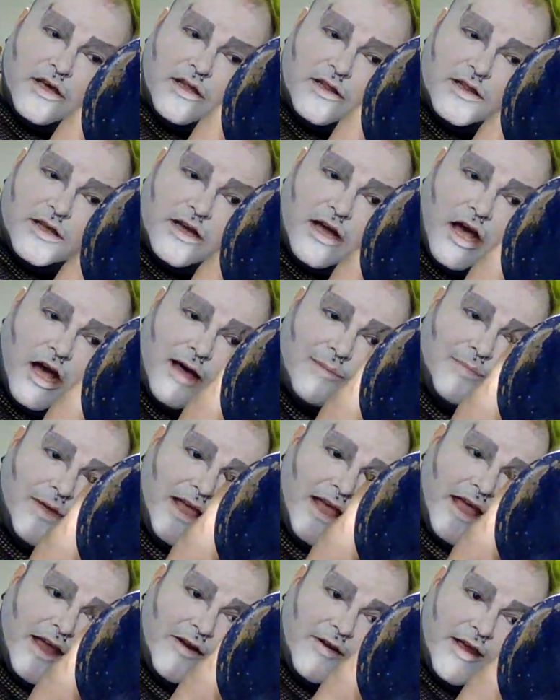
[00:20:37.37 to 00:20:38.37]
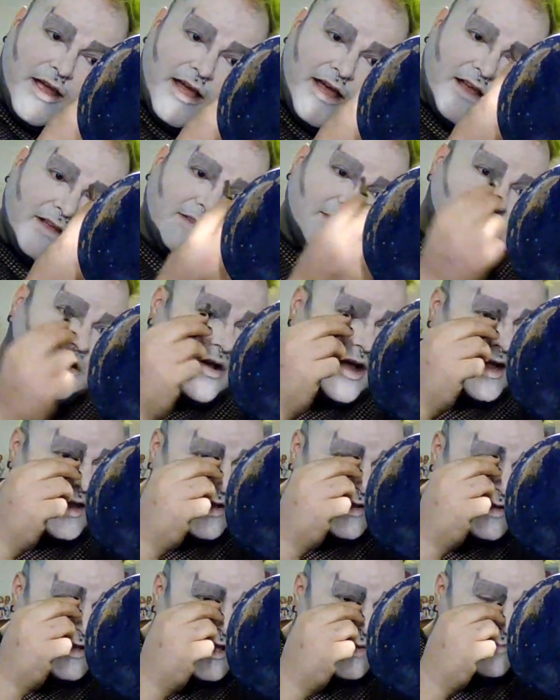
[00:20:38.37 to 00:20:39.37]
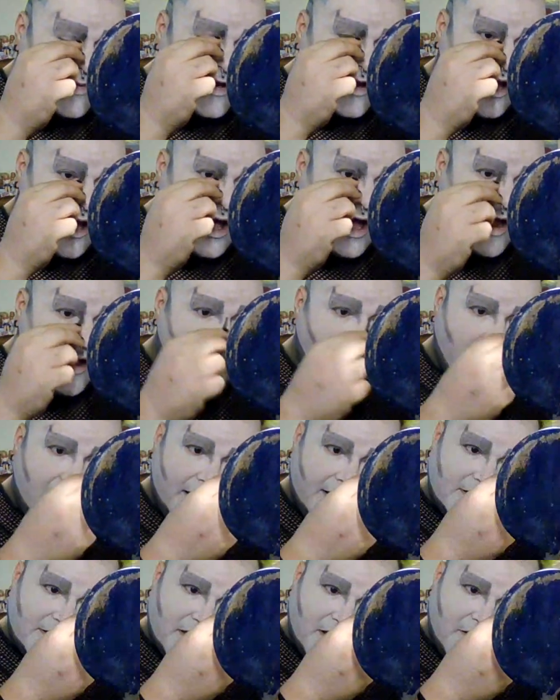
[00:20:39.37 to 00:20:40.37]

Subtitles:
the copy area so I can keep an eye on it. So